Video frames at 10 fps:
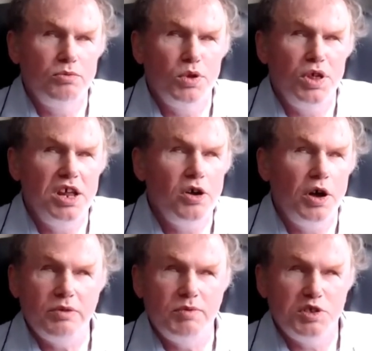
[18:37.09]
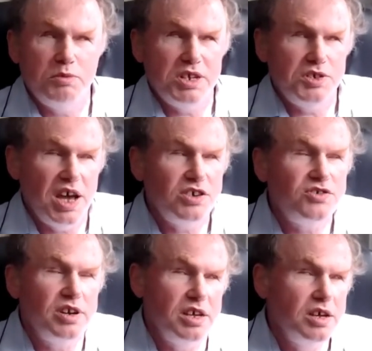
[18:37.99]
with any kind of disability
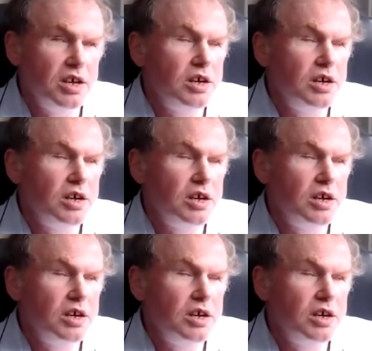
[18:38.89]
actually